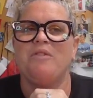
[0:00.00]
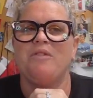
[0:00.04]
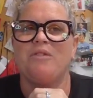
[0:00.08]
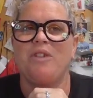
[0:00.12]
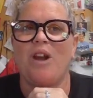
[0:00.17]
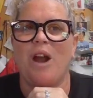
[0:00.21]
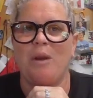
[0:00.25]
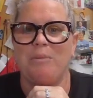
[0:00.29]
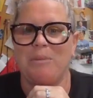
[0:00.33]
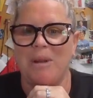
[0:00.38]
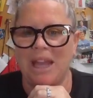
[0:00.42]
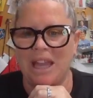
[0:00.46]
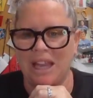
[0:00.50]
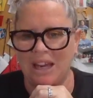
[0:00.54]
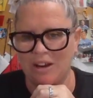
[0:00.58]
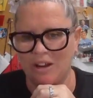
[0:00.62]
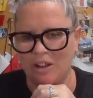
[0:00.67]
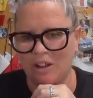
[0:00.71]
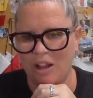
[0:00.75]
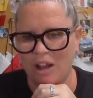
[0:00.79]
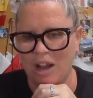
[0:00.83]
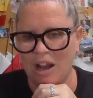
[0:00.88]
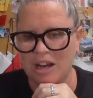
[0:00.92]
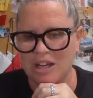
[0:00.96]
from
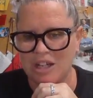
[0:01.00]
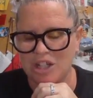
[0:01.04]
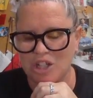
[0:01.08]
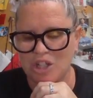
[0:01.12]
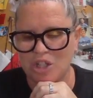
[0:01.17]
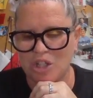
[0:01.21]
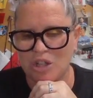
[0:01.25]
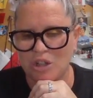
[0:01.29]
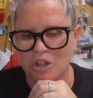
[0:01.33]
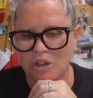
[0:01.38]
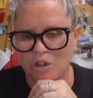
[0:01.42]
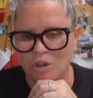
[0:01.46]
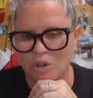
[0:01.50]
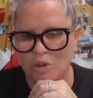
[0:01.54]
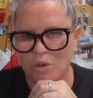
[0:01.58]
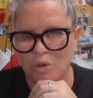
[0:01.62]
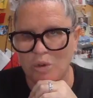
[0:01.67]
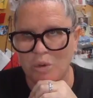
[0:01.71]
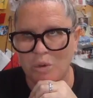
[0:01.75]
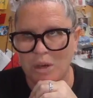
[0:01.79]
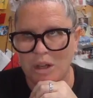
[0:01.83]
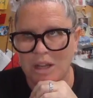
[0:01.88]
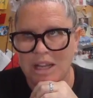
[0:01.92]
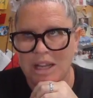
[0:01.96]
8:00
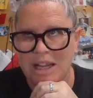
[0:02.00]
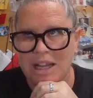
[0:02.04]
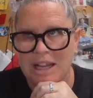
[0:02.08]
to